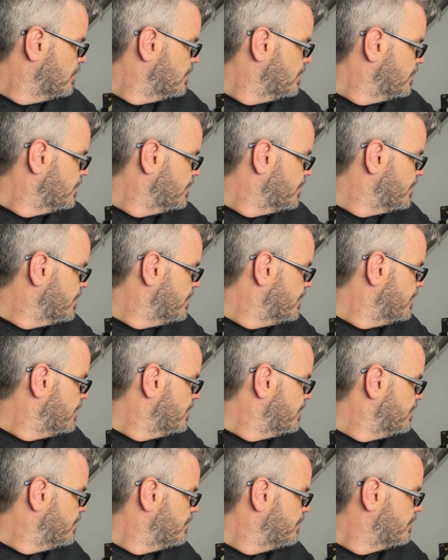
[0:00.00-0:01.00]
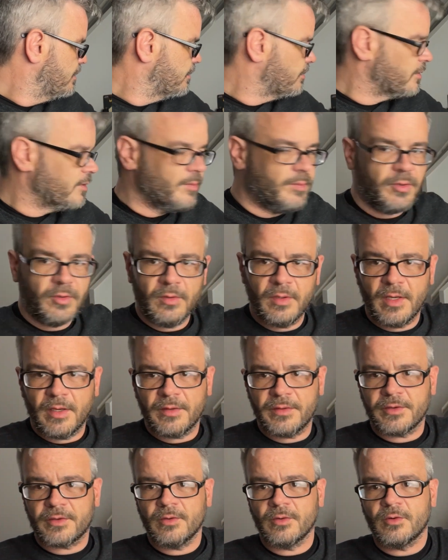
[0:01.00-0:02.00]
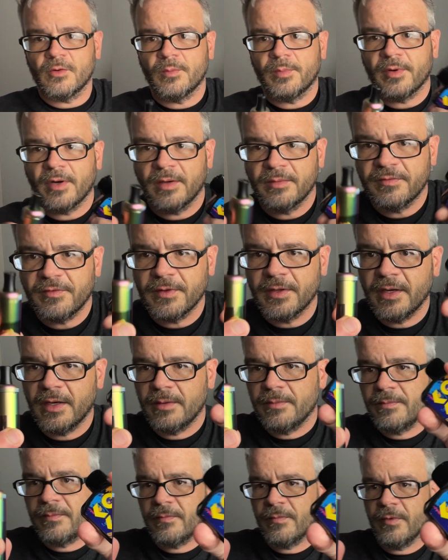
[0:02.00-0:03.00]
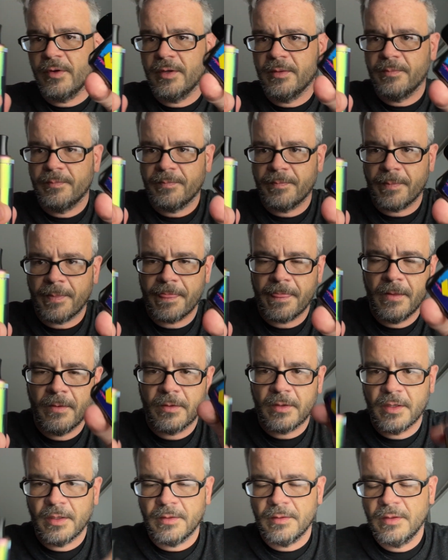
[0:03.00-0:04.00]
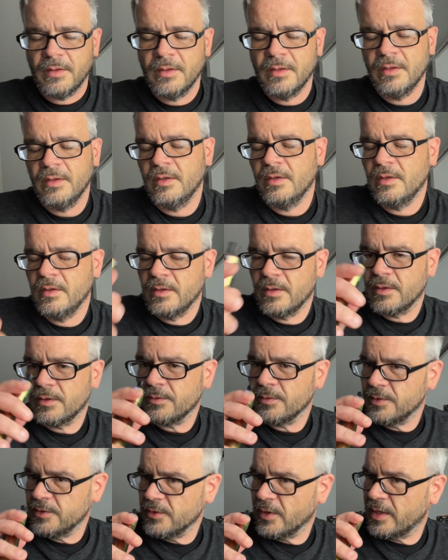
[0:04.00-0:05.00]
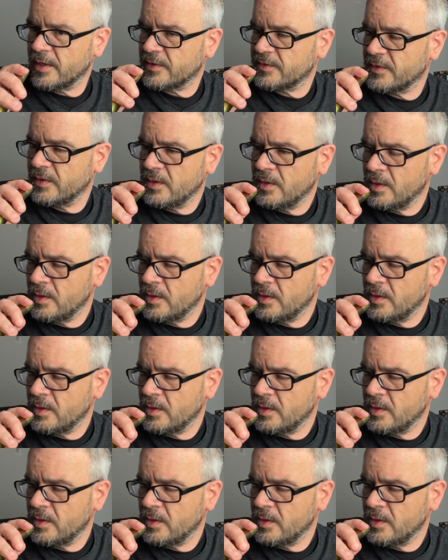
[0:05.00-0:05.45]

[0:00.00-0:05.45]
And then I'm gonna pull out the Cocoa Prime for that, right? Okay, 3 drags.